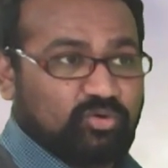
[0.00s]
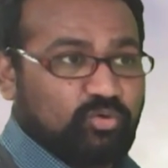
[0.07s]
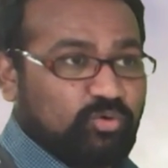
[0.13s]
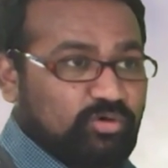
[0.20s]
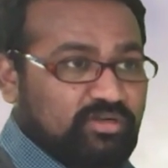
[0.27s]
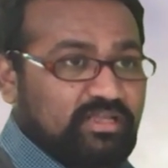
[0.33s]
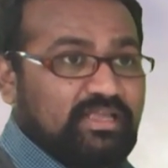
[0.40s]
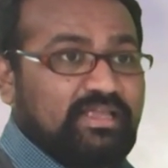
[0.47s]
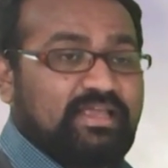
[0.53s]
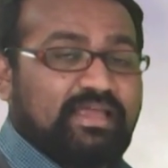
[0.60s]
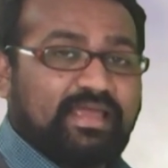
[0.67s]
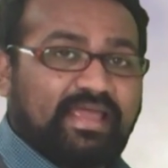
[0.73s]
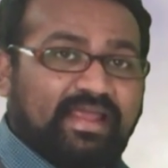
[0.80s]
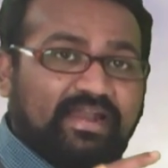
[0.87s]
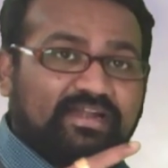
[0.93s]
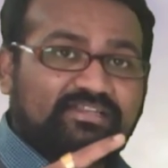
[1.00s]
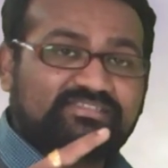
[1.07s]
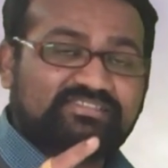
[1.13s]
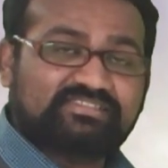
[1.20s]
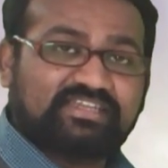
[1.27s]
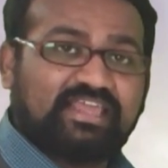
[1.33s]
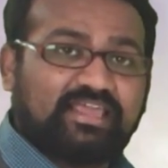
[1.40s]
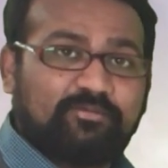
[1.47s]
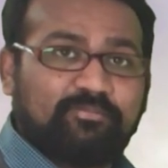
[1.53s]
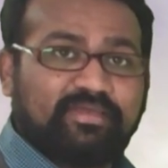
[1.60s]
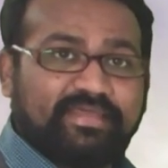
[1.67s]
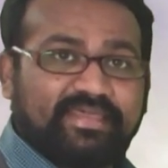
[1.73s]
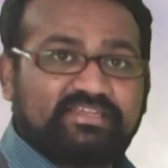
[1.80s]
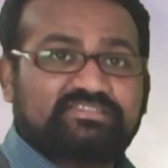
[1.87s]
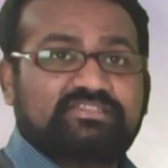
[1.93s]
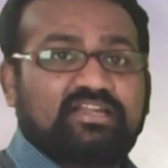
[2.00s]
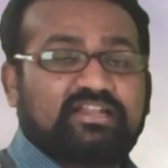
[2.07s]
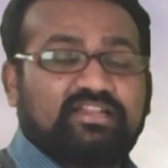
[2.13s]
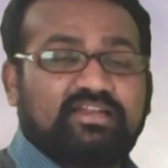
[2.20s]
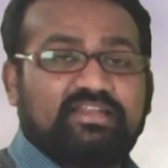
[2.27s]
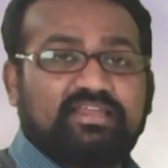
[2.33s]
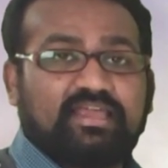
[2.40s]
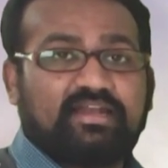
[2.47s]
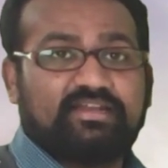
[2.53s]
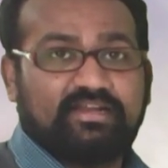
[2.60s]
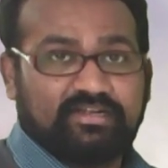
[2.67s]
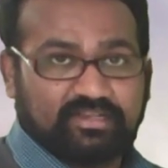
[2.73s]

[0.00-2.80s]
root and stem, externally and